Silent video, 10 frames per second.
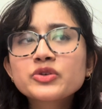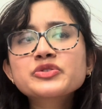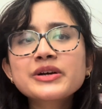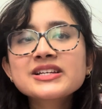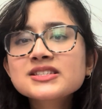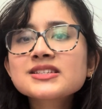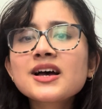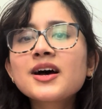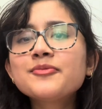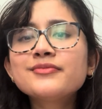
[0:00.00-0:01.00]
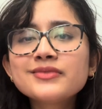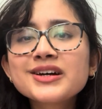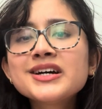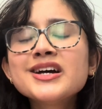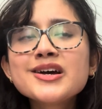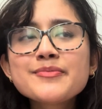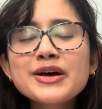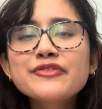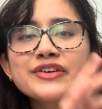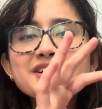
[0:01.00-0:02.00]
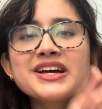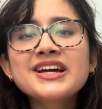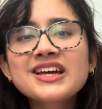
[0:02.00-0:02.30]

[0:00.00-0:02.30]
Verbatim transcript: So it is a bit of a,